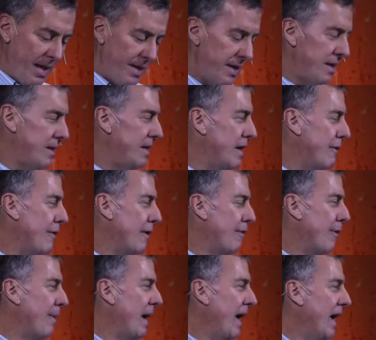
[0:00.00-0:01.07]
that is
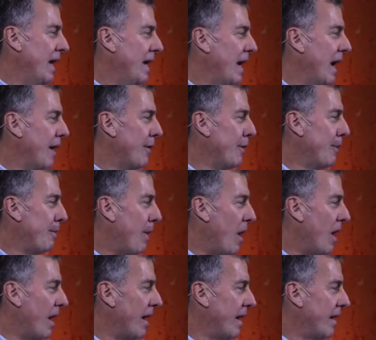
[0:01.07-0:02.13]
different from any other
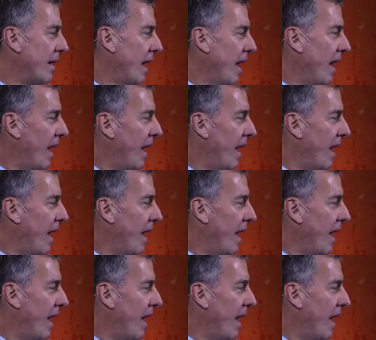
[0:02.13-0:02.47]
bond,